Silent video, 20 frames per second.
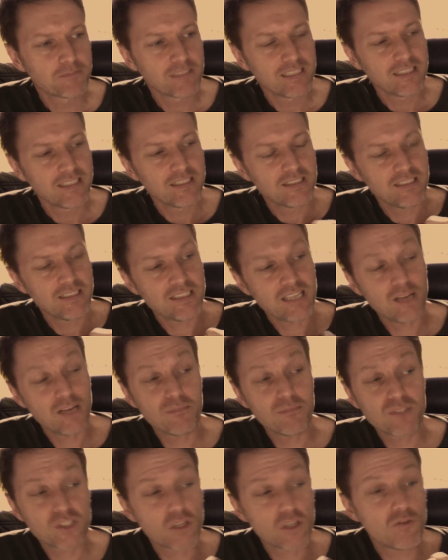This album
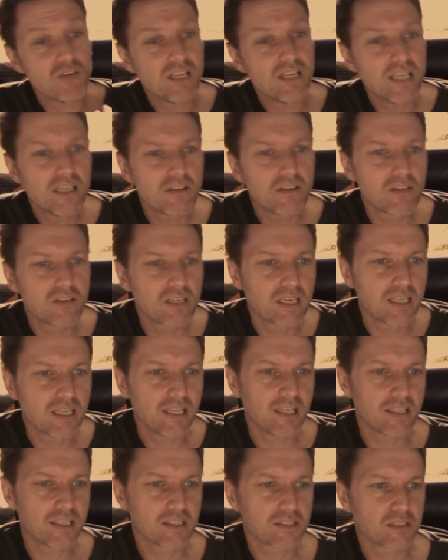is so lyrically
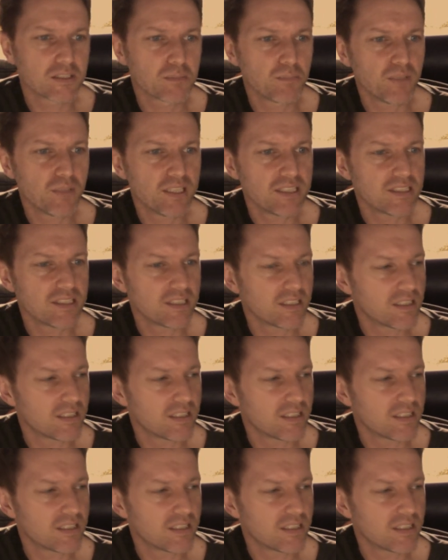explicit,